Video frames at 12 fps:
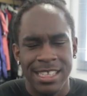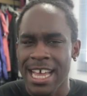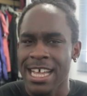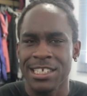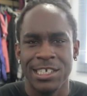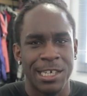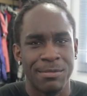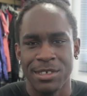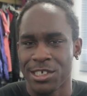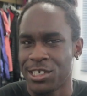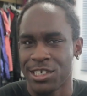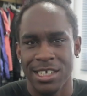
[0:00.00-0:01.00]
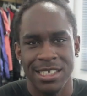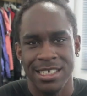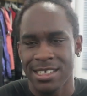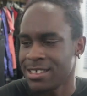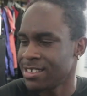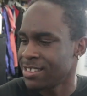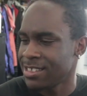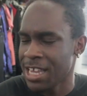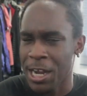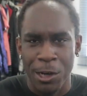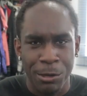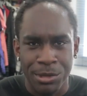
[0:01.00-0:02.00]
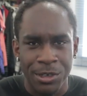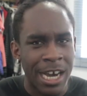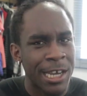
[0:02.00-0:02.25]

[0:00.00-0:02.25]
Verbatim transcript: That gym is just terrible.